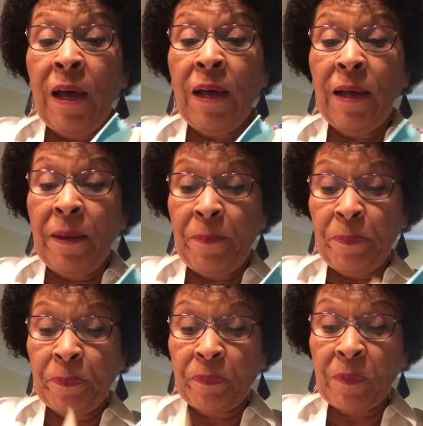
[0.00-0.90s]

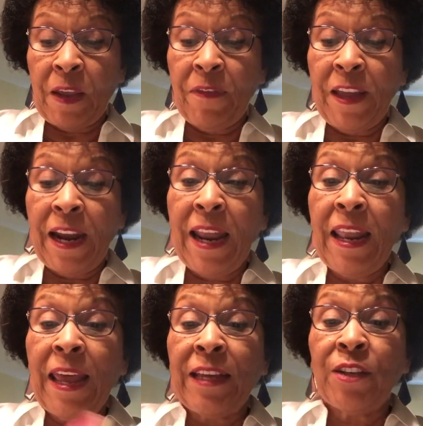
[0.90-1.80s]
that I
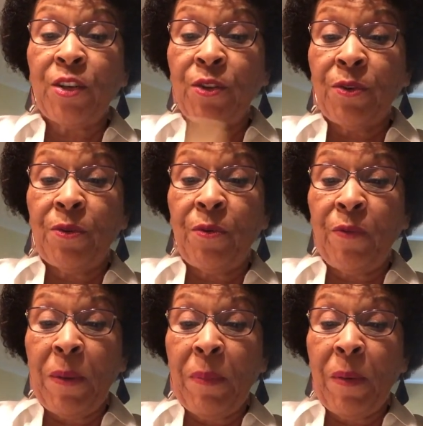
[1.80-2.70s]
like to
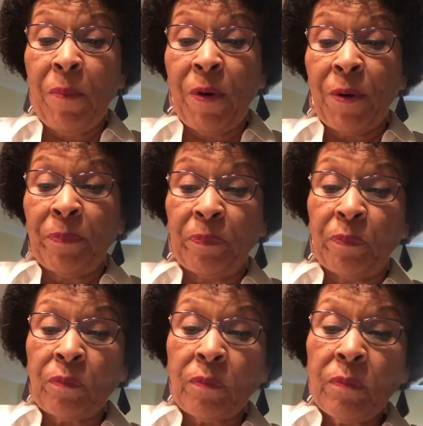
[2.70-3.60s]
remember.
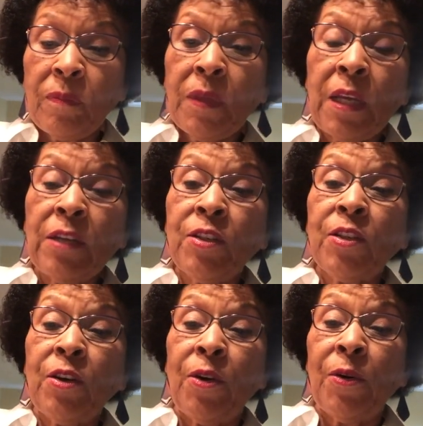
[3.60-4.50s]

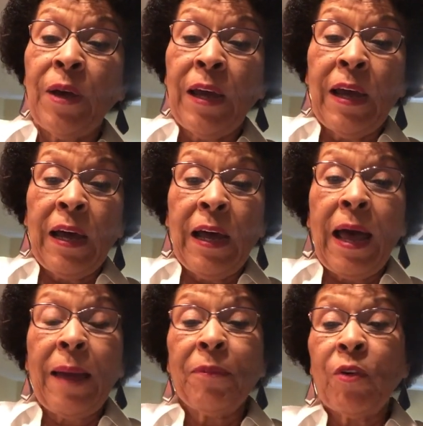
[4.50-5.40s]
So
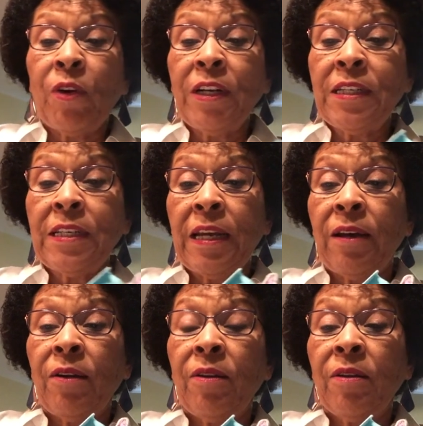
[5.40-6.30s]
I'm going to
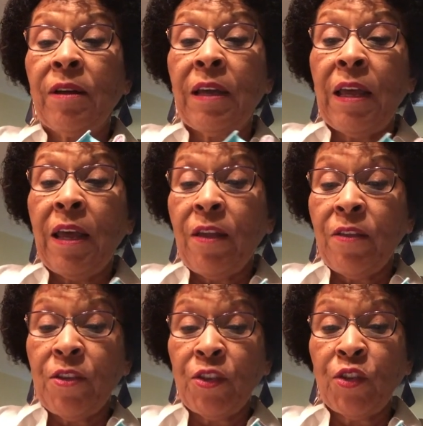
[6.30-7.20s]
tell
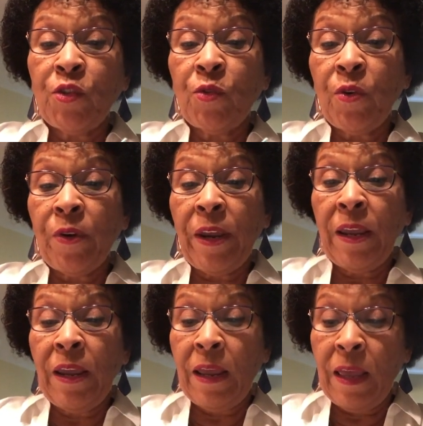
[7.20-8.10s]
the
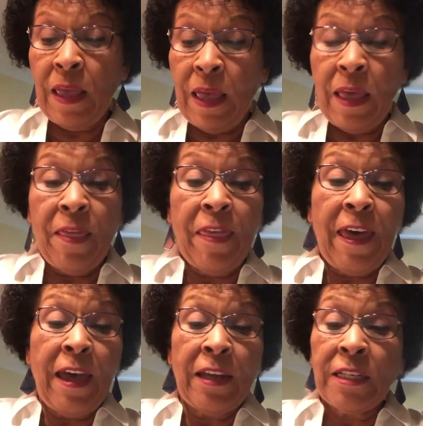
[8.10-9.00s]
story
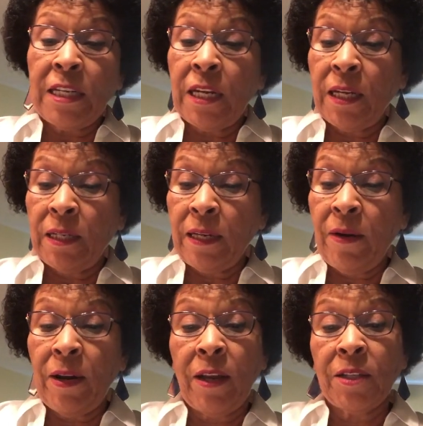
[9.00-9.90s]
that,
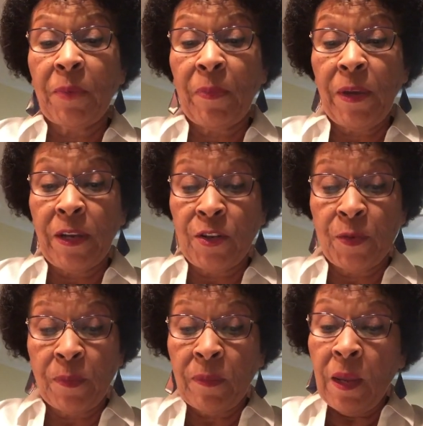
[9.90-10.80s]
now I lost my page,
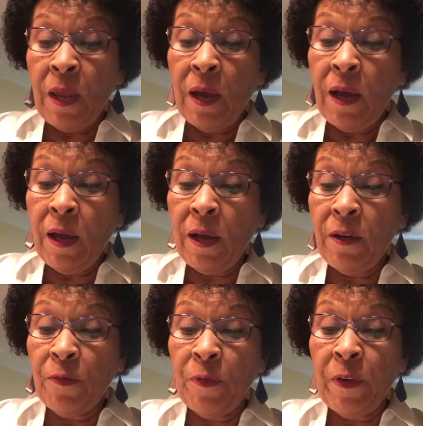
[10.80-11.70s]

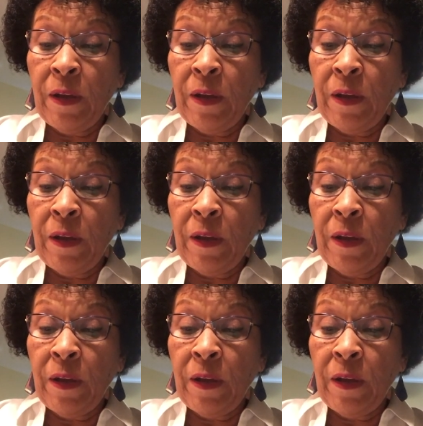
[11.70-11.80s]
of